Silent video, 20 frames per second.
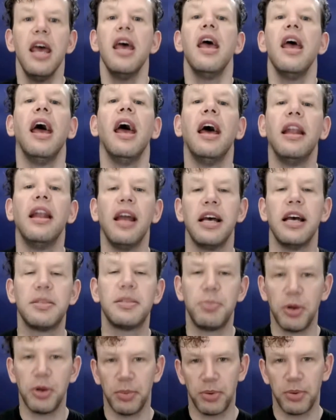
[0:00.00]
and as
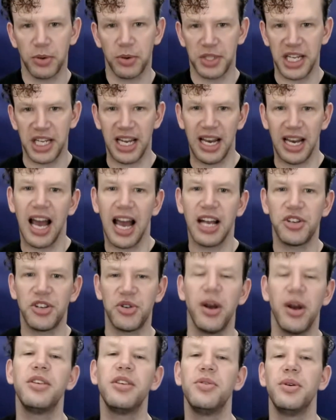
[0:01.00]
per protein, I
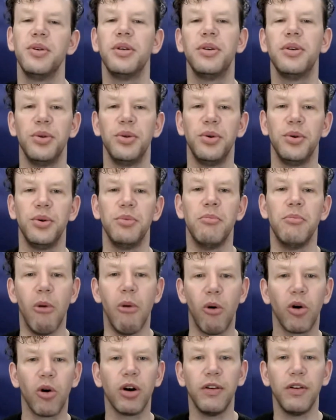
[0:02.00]
try to include
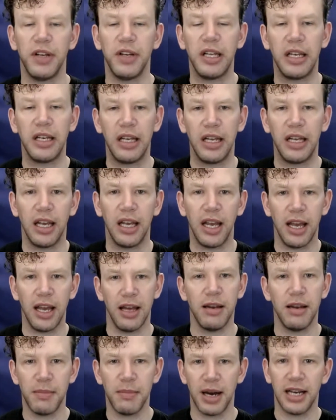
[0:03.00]
more of it
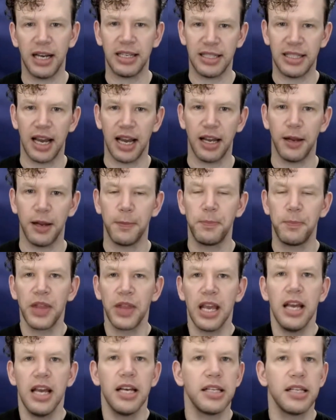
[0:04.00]
in my diet.
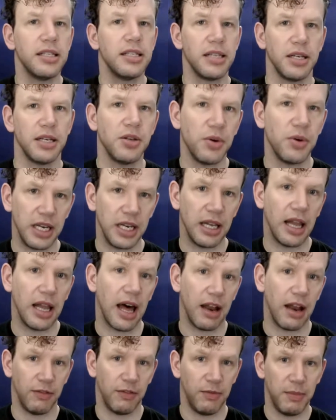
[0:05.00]
Since I don't eat a
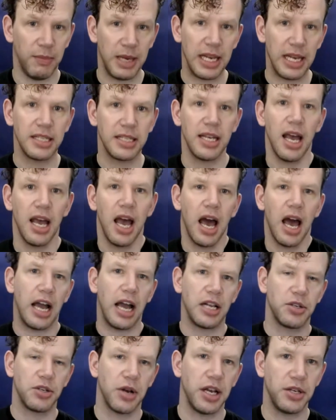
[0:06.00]
lot of meat, I
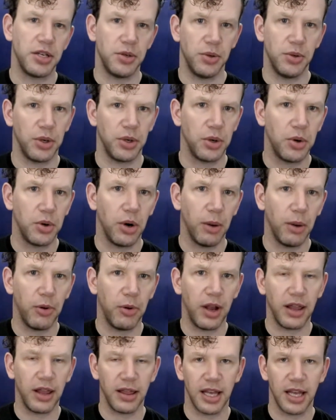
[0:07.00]
try to
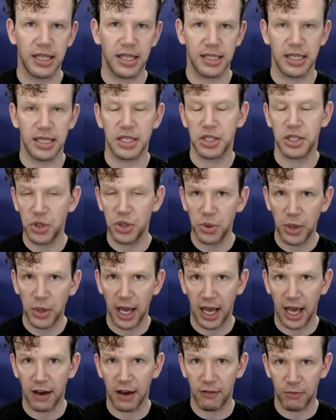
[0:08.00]
incorporate things that do
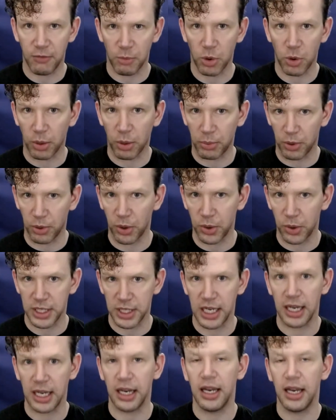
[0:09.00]
have more
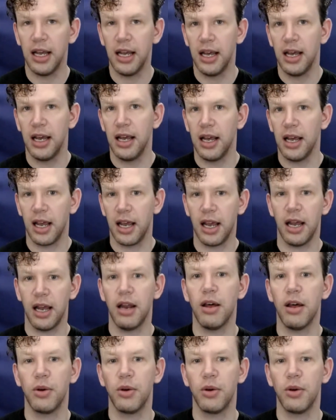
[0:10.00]
protein in other